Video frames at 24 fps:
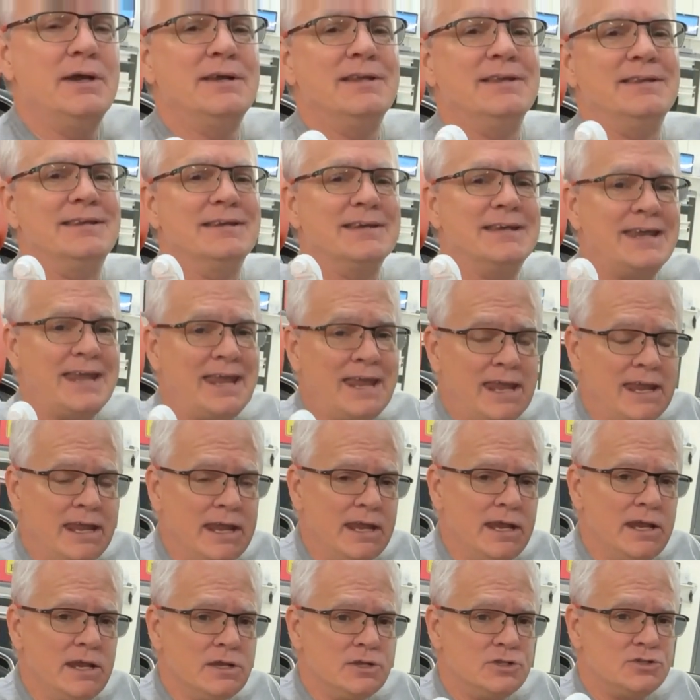The
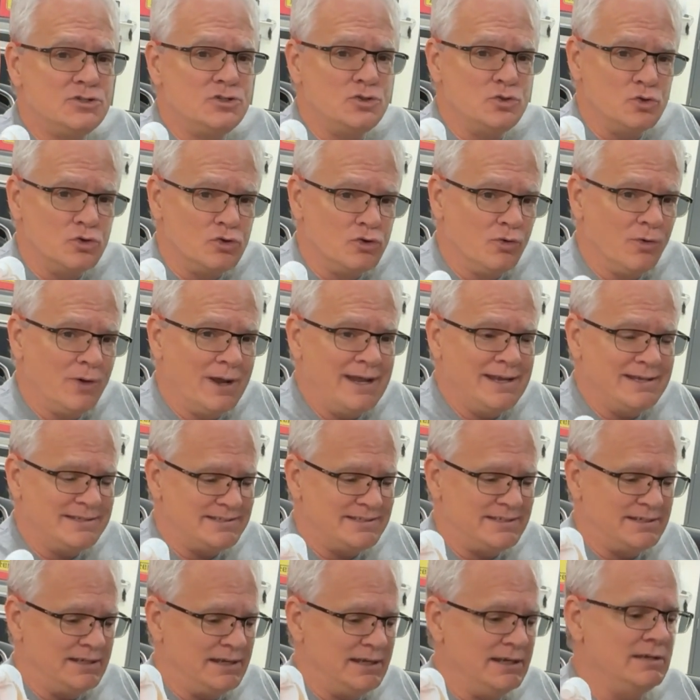key to
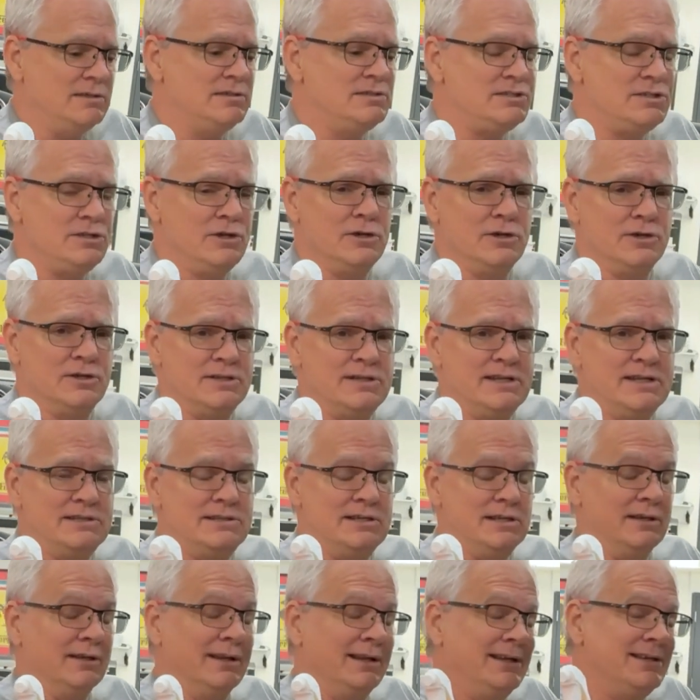great interior
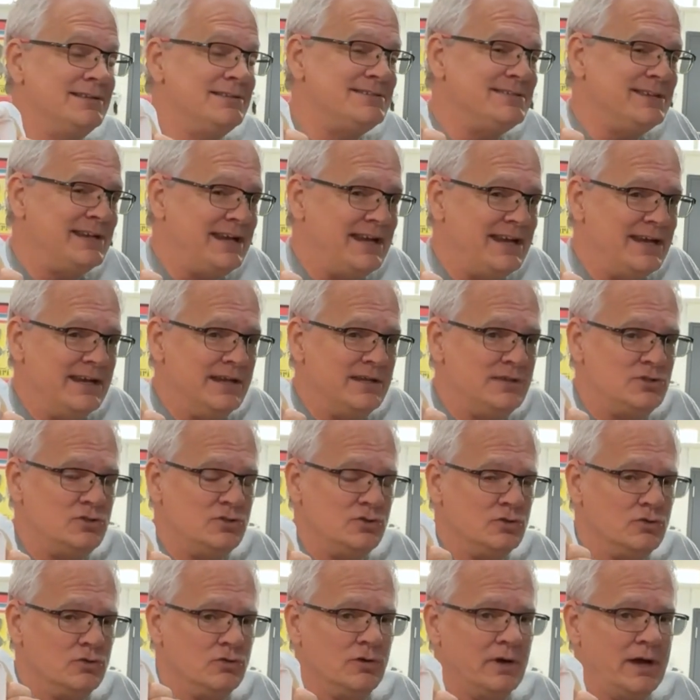detailing, it's the key
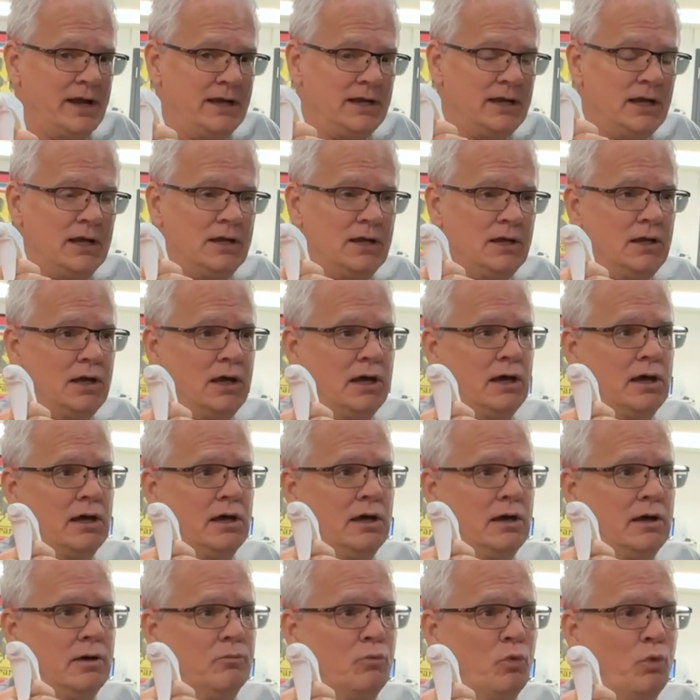to great
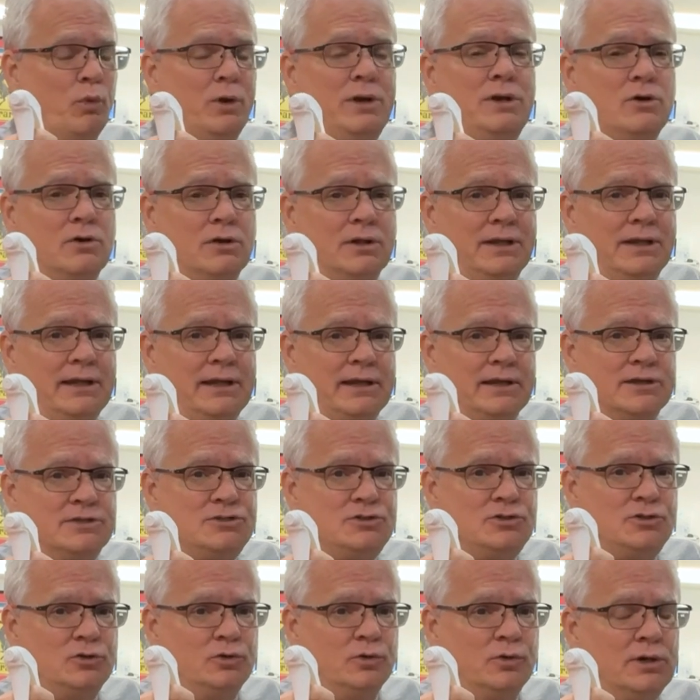window cleaning
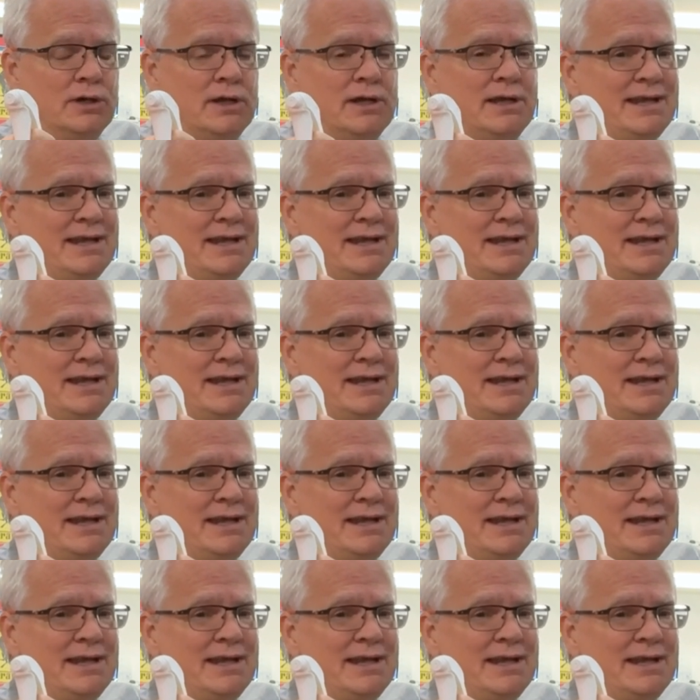too,